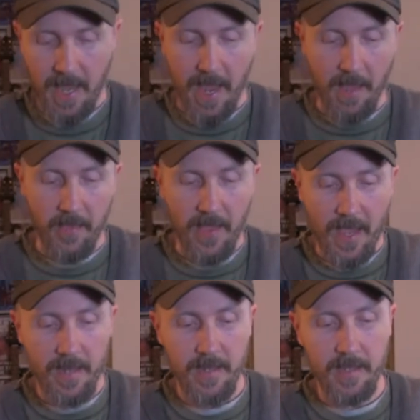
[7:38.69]
And
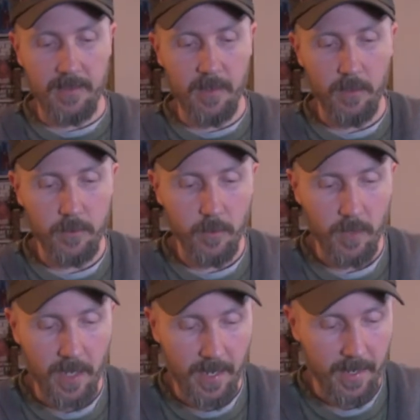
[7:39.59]
then it's also
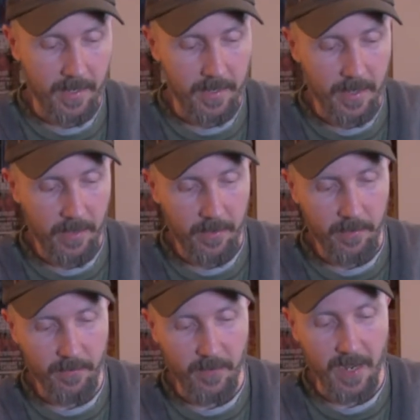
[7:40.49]
got another
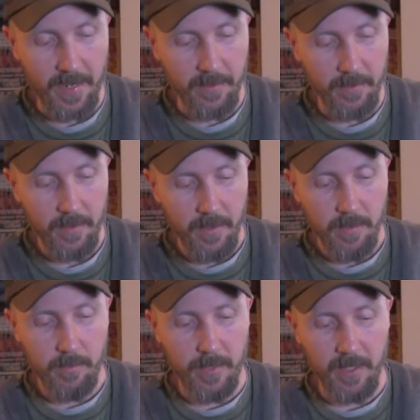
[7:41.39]
file
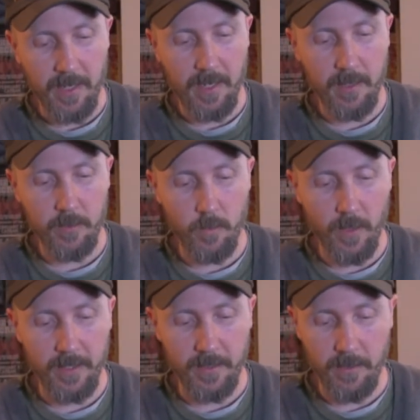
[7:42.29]
because
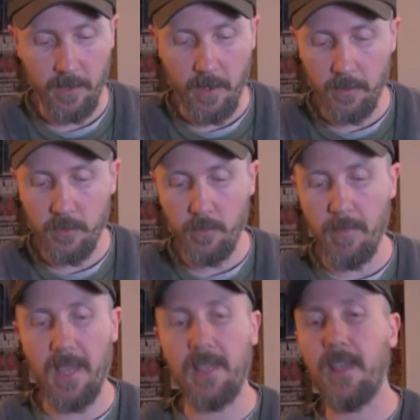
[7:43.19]
what you're also
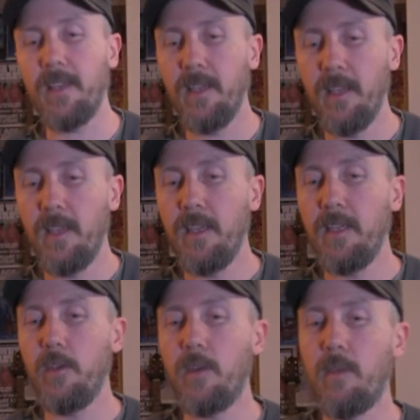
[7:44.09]
making,
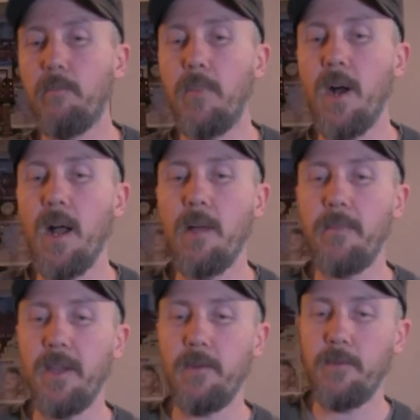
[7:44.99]
you can
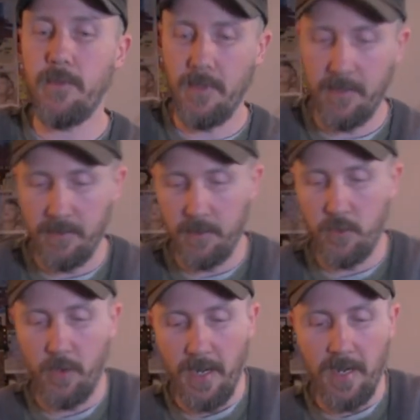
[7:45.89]
pop out this
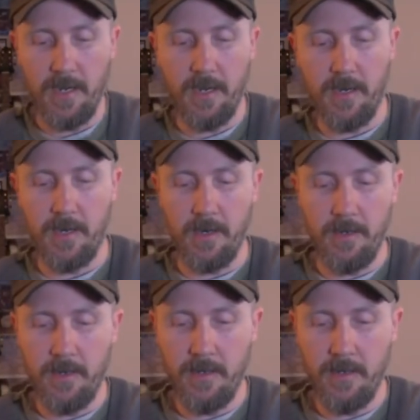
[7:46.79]
tray card